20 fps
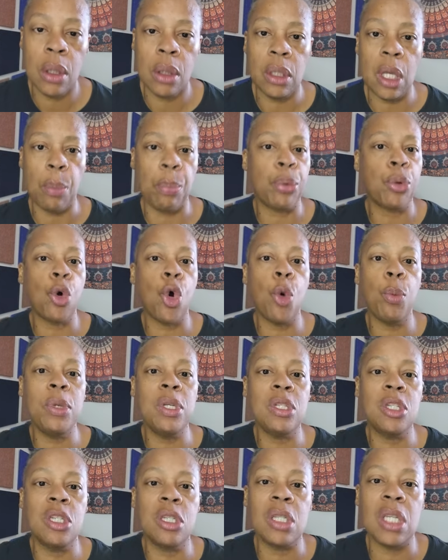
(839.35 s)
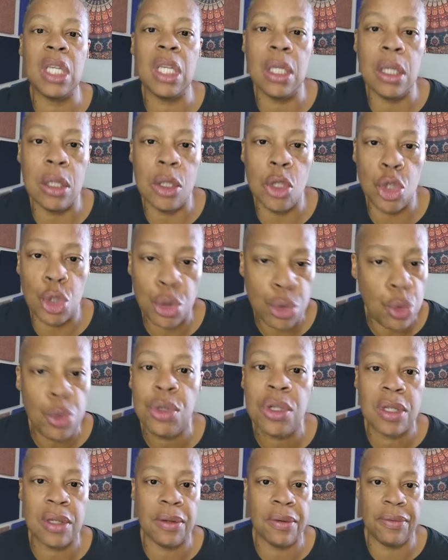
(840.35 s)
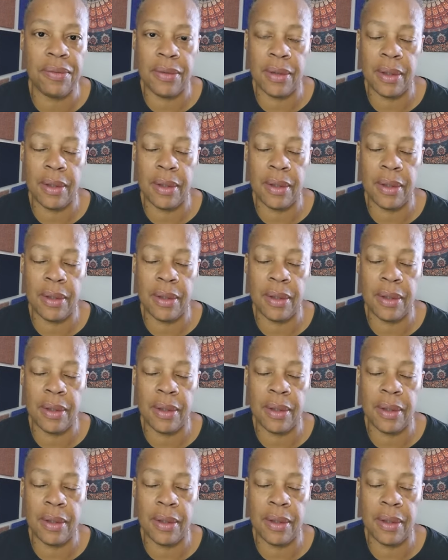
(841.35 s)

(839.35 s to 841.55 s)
That probe is just intrusive